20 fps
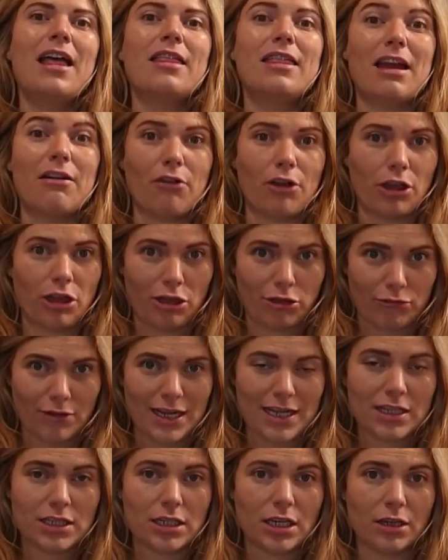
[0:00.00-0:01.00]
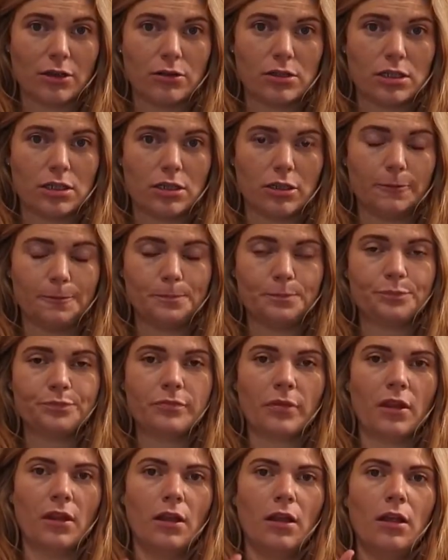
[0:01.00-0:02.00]
There are 3 in total,
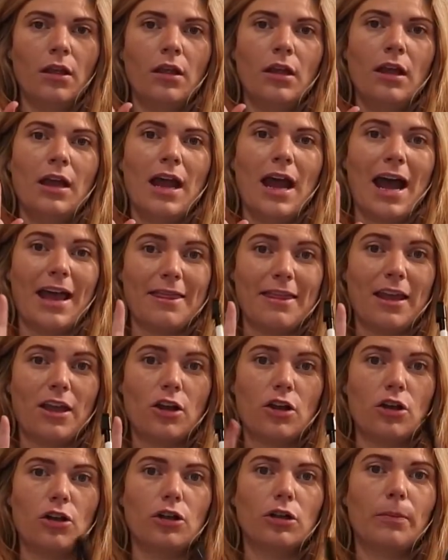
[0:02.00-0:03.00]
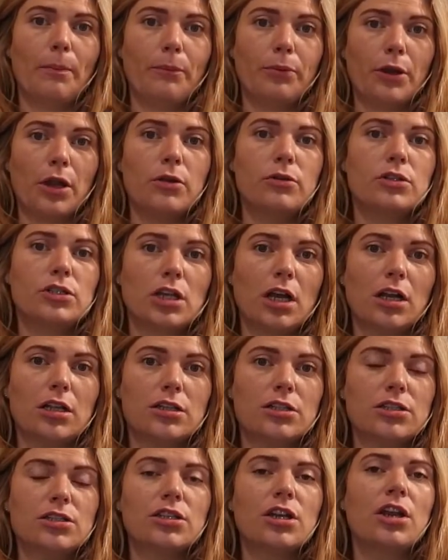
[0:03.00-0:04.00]
and they are called
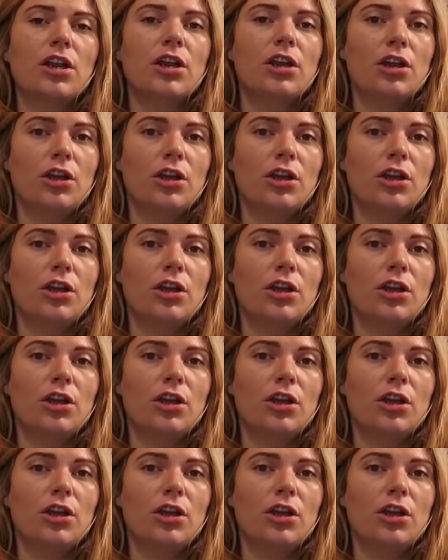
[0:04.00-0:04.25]
protons,